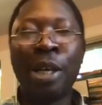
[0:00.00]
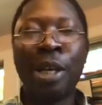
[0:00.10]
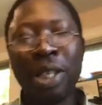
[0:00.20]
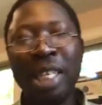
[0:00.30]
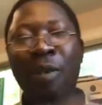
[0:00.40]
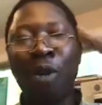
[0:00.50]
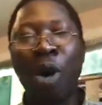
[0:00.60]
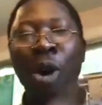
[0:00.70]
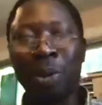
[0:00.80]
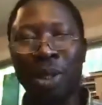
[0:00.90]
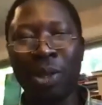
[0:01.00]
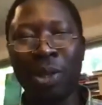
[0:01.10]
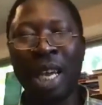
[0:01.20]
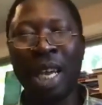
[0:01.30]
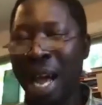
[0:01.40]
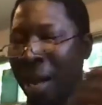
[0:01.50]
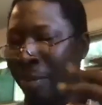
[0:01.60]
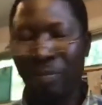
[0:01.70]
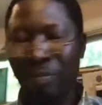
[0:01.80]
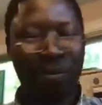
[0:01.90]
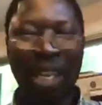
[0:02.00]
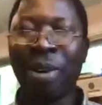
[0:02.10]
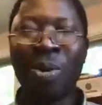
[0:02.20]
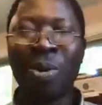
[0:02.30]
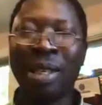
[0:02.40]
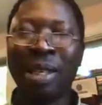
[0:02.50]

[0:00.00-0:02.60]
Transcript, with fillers: So these are forms. So there are several ones.